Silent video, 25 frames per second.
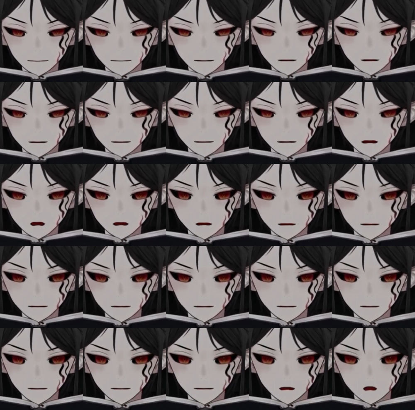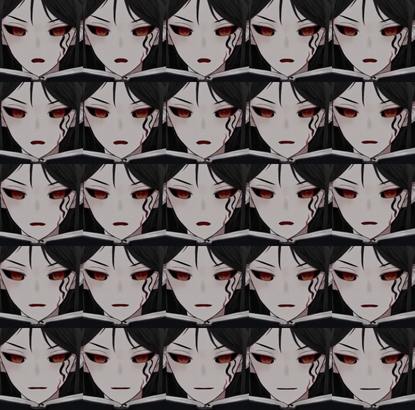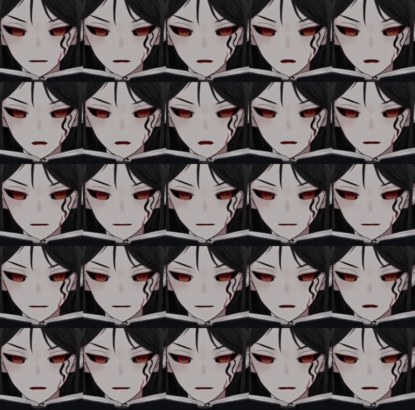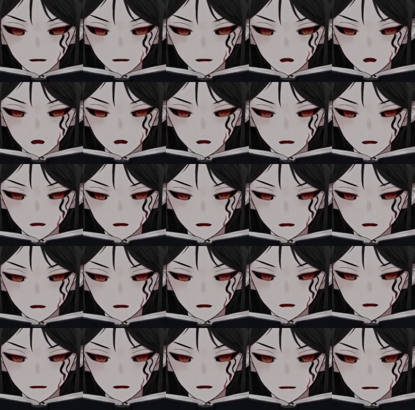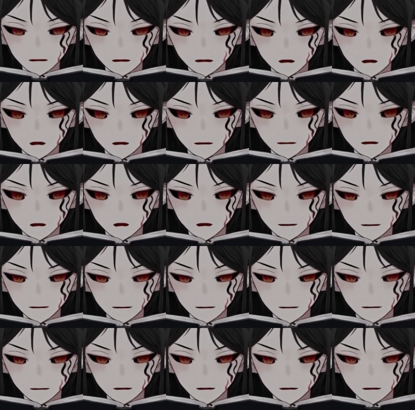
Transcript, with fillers: The voice was funny, kind of, but it also sounded like Davy doing a bit.